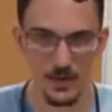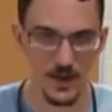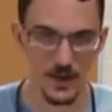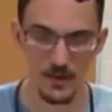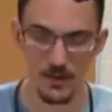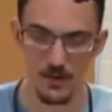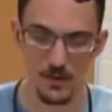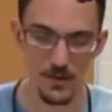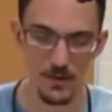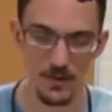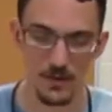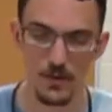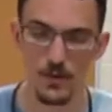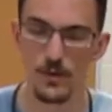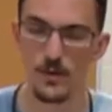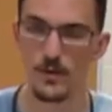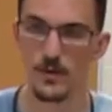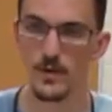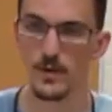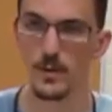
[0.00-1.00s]
regular old
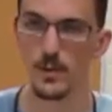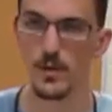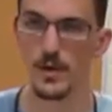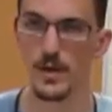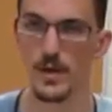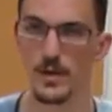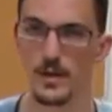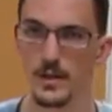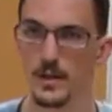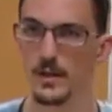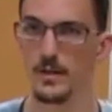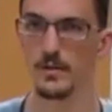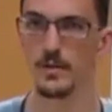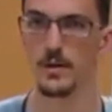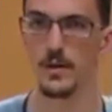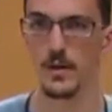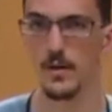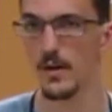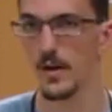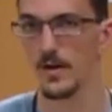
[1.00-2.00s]
screws into wood,
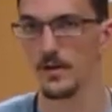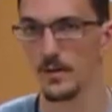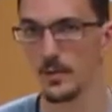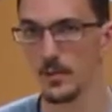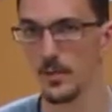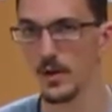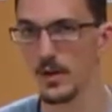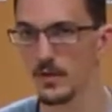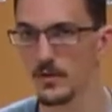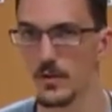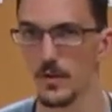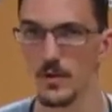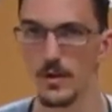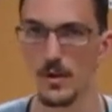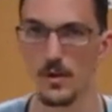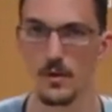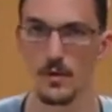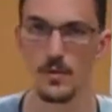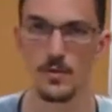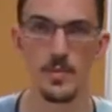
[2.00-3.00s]
you don't have to pre-drill the
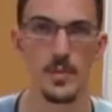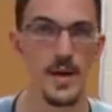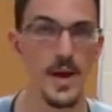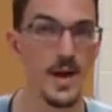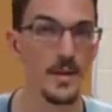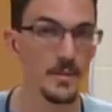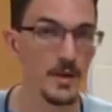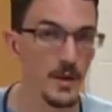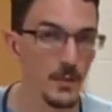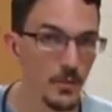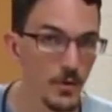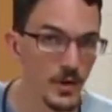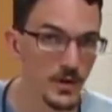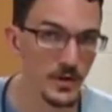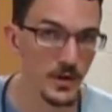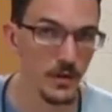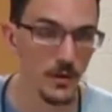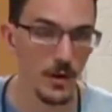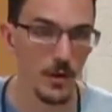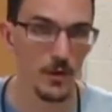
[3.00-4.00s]
holes, but I'm going to
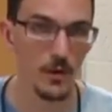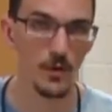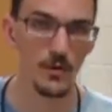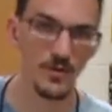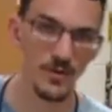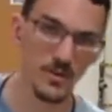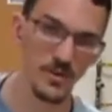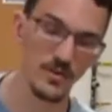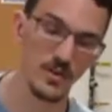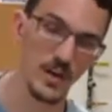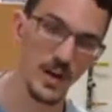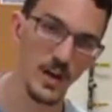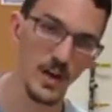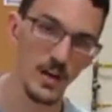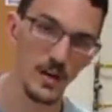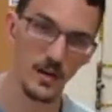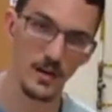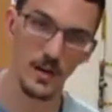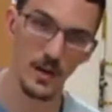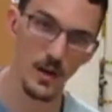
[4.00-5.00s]
pre-drill the holes just to kind
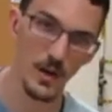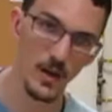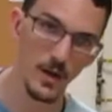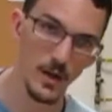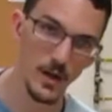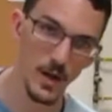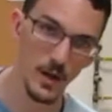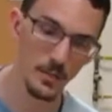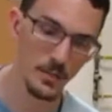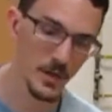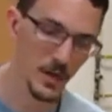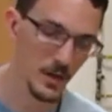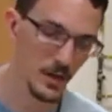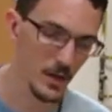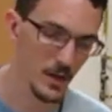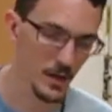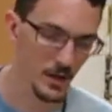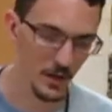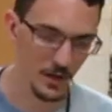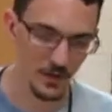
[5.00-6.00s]
of help you
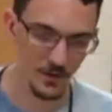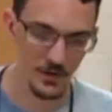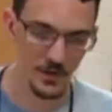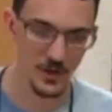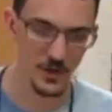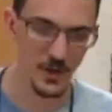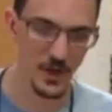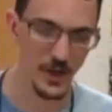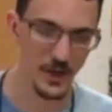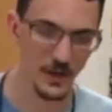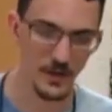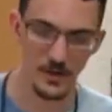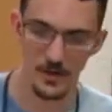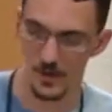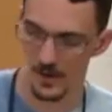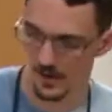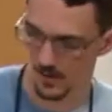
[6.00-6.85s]
along and show you how to do